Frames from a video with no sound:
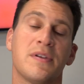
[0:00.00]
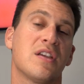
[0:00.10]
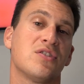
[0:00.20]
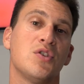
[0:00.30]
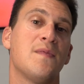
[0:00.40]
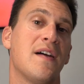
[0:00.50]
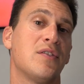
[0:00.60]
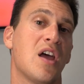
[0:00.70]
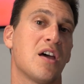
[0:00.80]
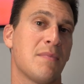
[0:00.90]
because you
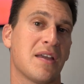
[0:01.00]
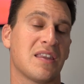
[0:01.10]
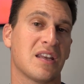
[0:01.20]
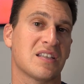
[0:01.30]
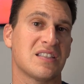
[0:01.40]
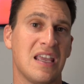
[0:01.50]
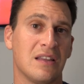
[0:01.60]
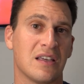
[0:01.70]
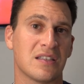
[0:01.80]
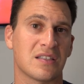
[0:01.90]
found non-magnetic
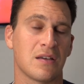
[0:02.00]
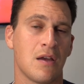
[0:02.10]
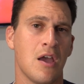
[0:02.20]
stainless.